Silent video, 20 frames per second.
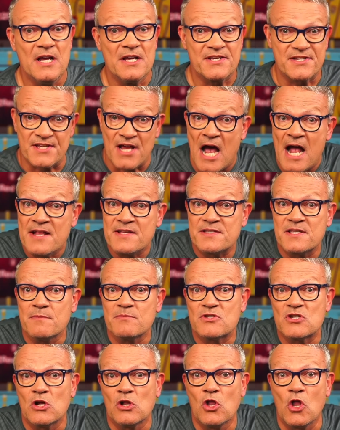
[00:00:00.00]
signs
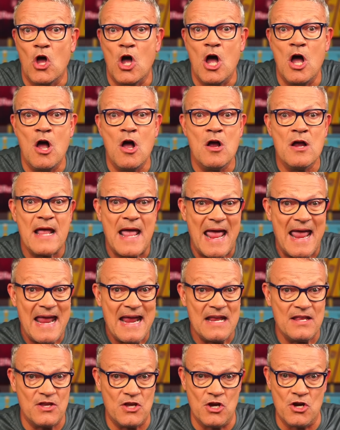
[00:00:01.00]
them to long
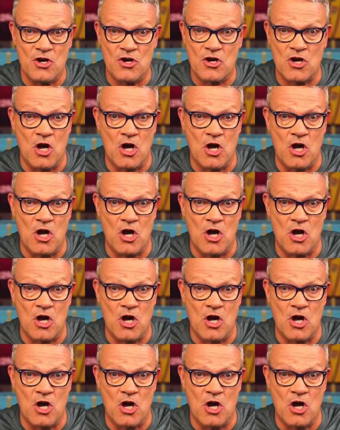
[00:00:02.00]
8-year